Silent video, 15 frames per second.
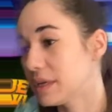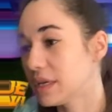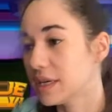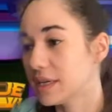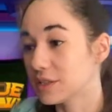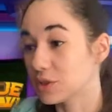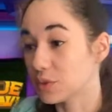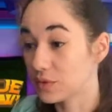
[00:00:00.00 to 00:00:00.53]

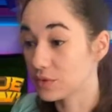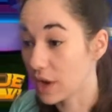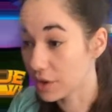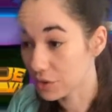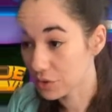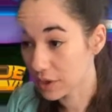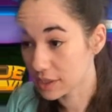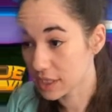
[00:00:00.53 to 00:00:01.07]
So we've gone
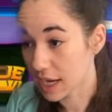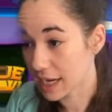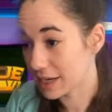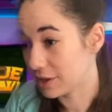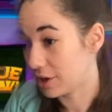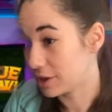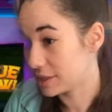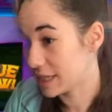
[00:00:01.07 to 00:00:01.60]
through our
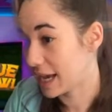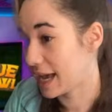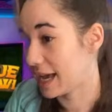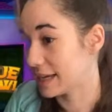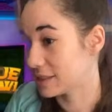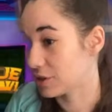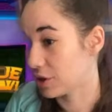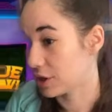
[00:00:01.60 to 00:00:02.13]
title, our
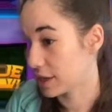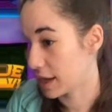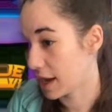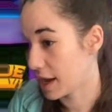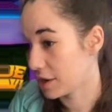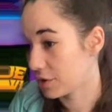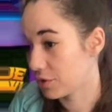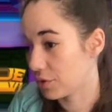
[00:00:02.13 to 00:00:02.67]
tags, our
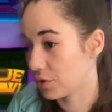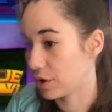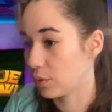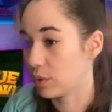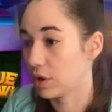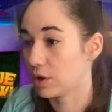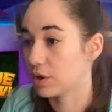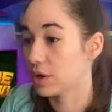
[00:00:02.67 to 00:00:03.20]
category.
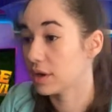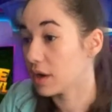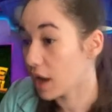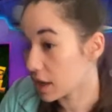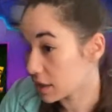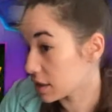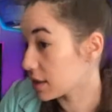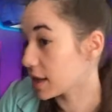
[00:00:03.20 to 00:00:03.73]
We are
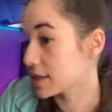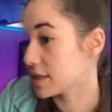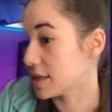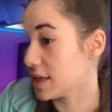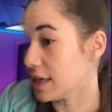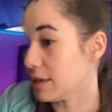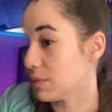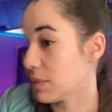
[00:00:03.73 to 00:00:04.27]
not collecting
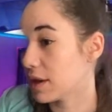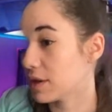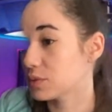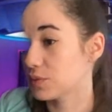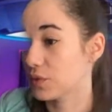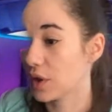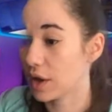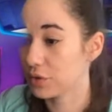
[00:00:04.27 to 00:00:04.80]
emails.
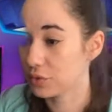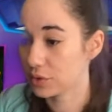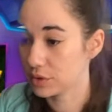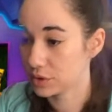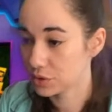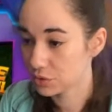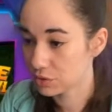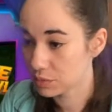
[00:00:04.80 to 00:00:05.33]
We've gone through our
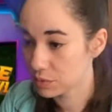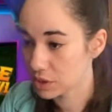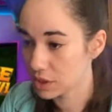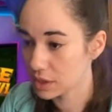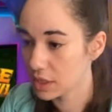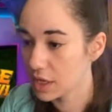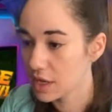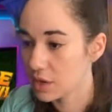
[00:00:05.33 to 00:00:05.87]

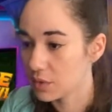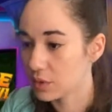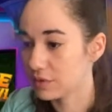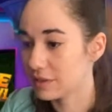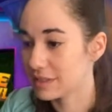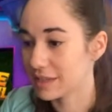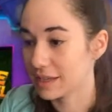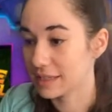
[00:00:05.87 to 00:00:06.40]
description. We've
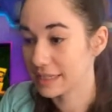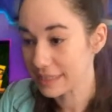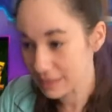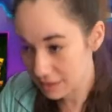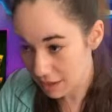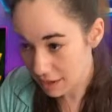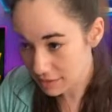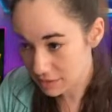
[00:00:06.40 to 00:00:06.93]
decided
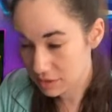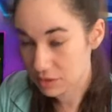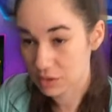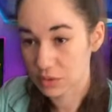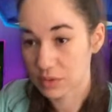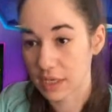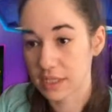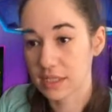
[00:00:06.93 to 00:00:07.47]
not to do
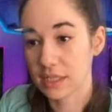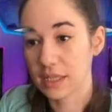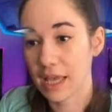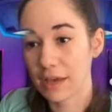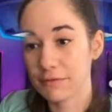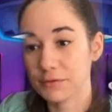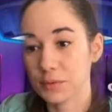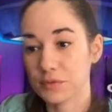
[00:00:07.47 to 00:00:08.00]
right to
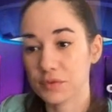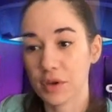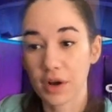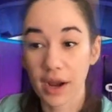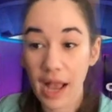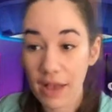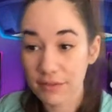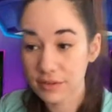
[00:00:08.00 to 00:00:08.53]
left. We've done our
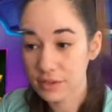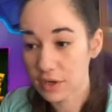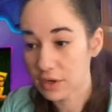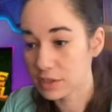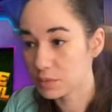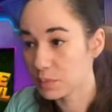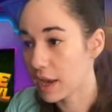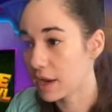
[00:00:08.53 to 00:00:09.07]

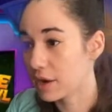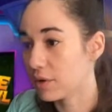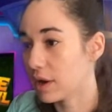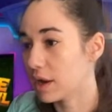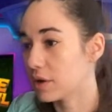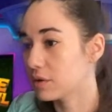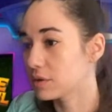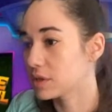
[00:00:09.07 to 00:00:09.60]
avatars,
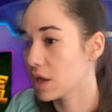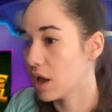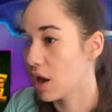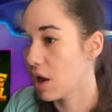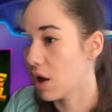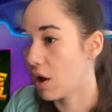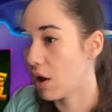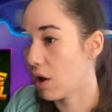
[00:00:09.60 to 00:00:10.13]
backgrounds,
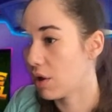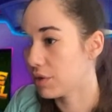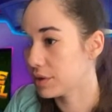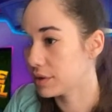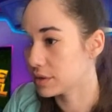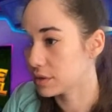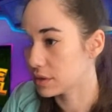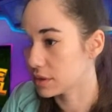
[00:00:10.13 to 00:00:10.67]
all
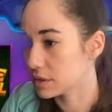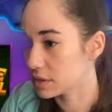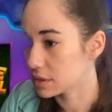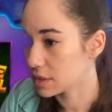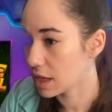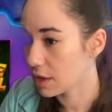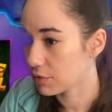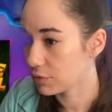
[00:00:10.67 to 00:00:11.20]
this good
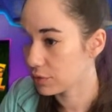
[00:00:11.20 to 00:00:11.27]
stuff.